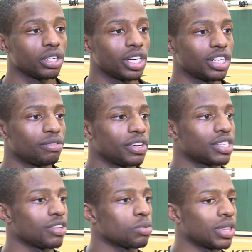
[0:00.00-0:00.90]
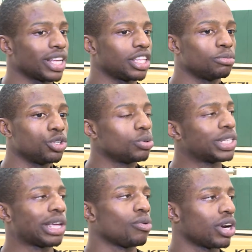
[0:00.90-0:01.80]
And then defensively, we let them do
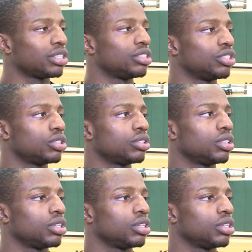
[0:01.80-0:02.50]
what they wanted to do.